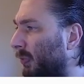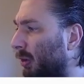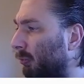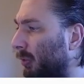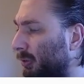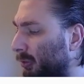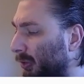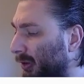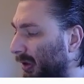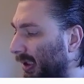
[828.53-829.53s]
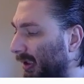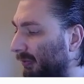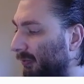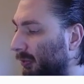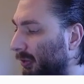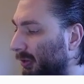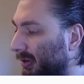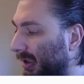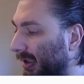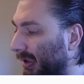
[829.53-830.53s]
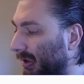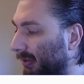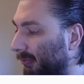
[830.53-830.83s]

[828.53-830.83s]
We're also going to have, of course, a